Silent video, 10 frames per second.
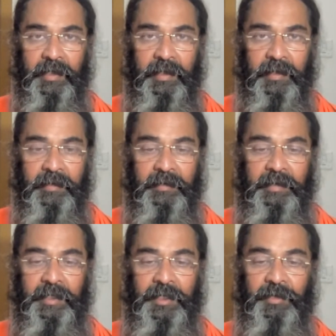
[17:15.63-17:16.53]

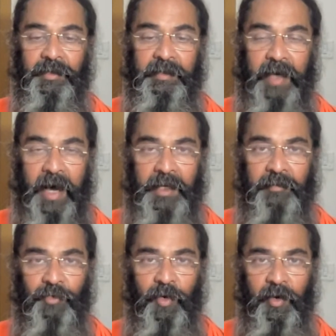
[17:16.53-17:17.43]

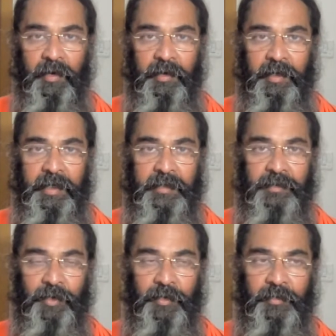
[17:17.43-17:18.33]
dhanam word, he's
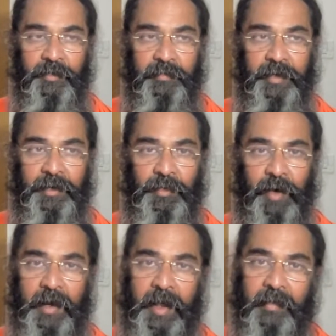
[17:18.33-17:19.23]
sort of referring to
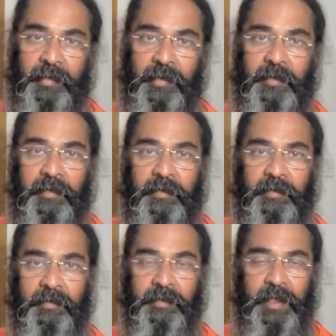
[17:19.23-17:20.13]
another.
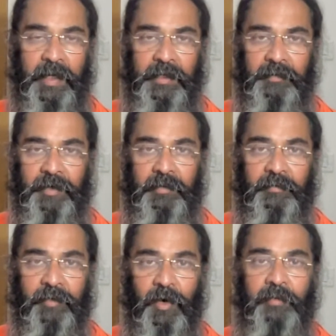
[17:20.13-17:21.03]
There are
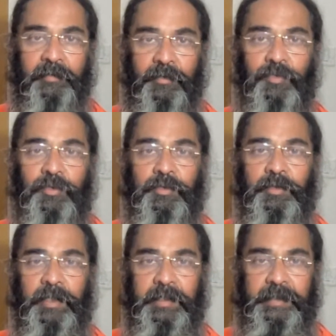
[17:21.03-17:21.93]
different verb
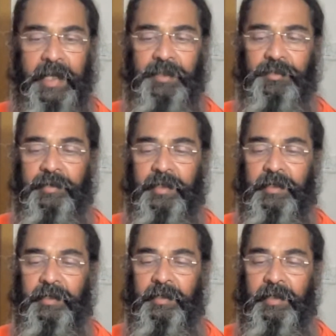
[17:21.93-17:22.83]
roots in Sanskrit.
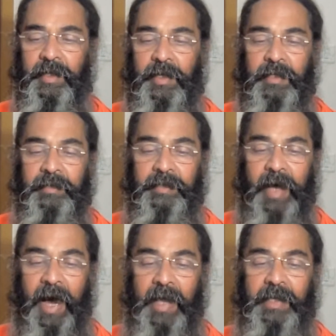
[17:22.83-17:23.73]

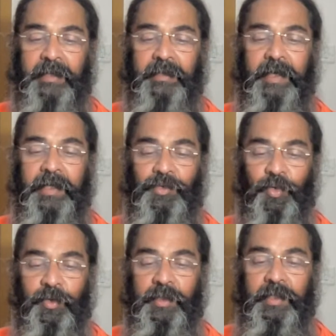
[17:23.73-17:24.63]
Dayate
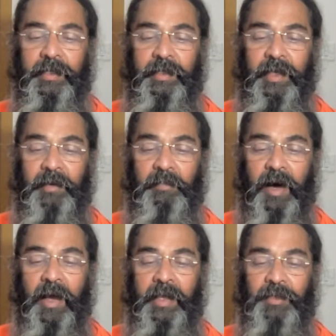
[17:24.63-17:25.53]
sodhyate
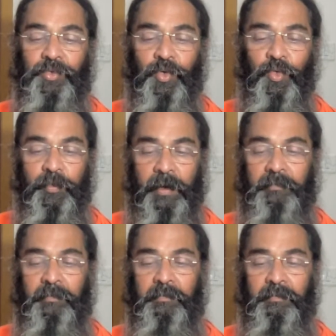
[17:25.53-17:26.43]
maya
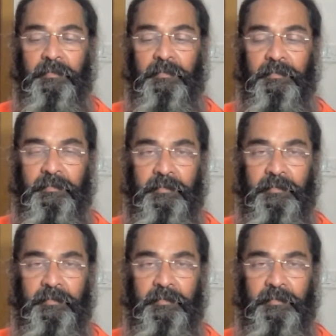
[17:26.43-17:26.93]
swarupam.